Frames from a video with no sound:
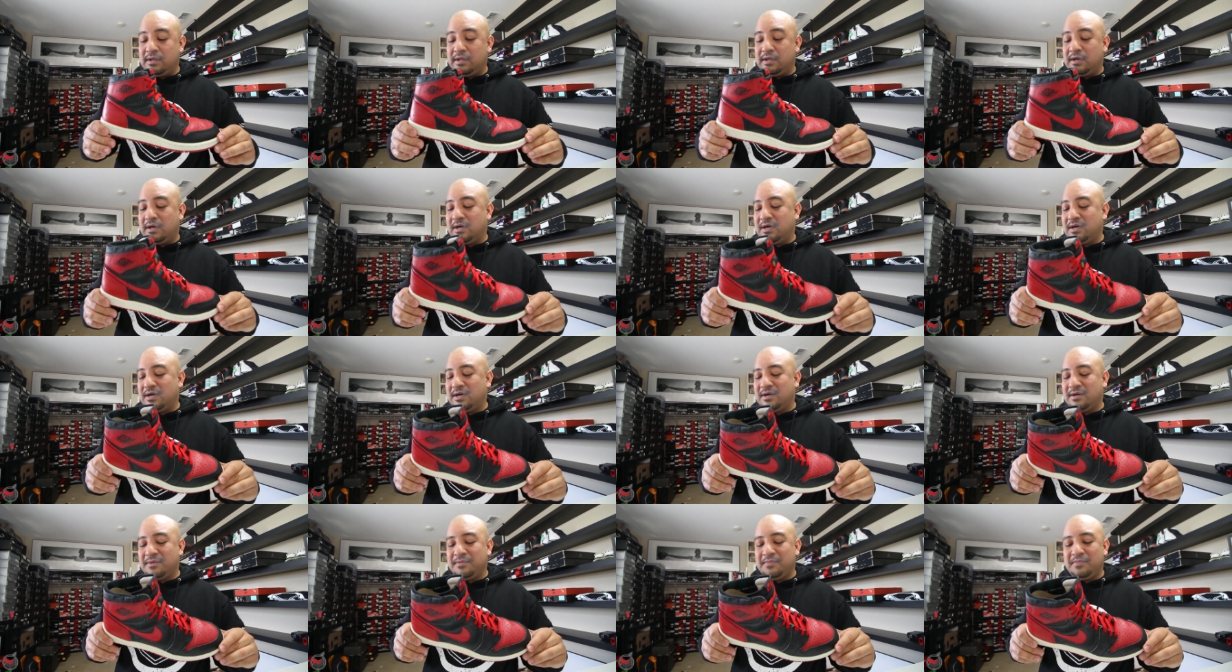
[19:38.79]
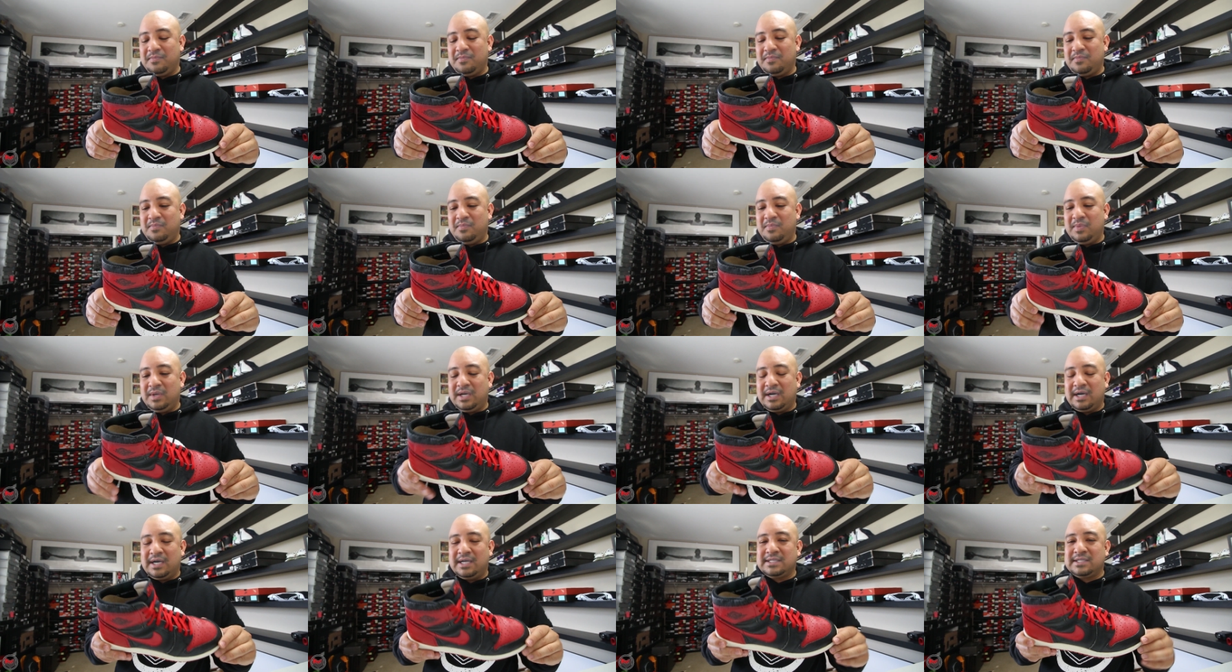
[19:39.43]
uh,
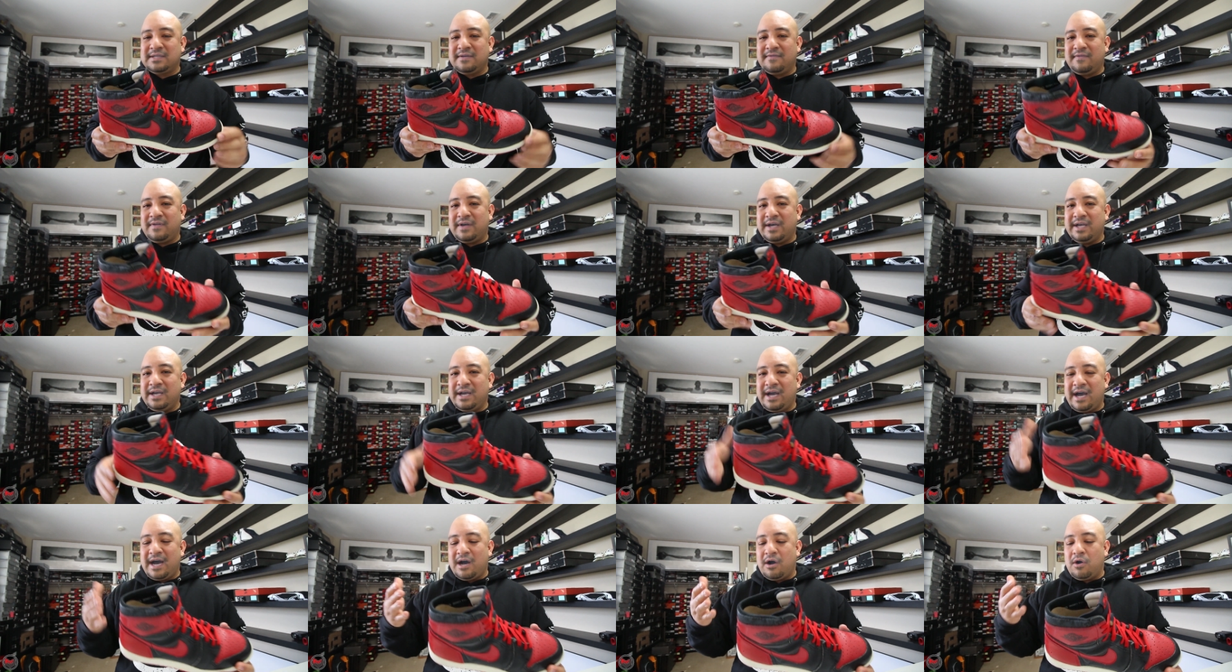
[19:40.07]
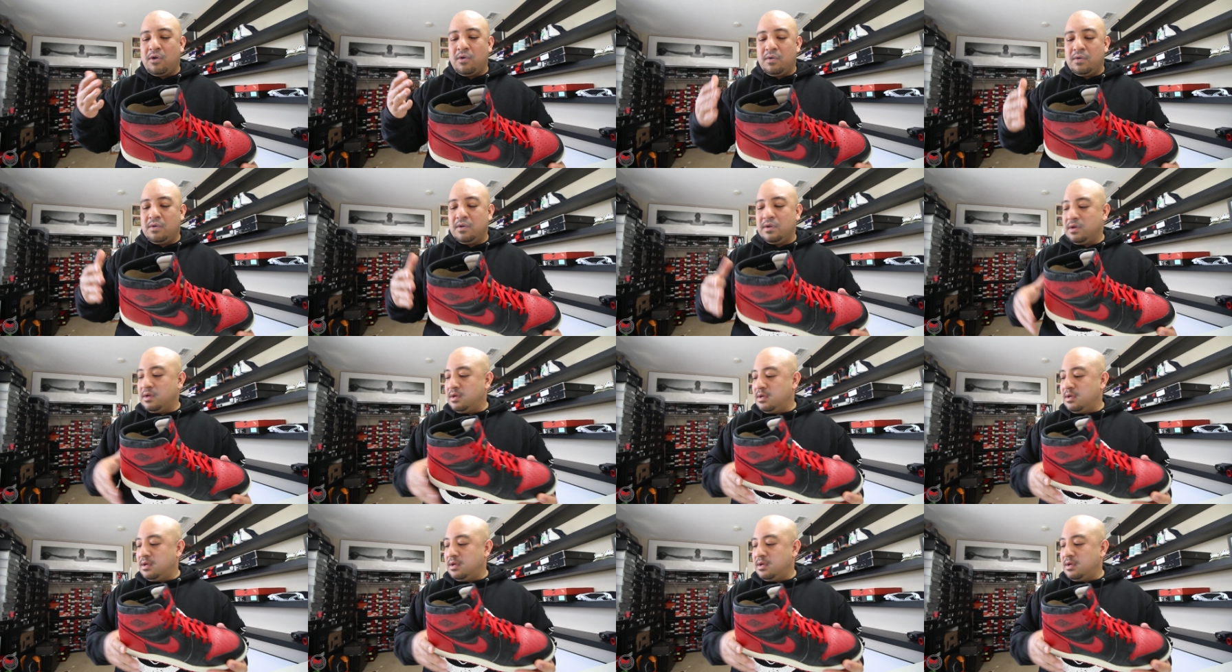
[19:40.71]
because of like how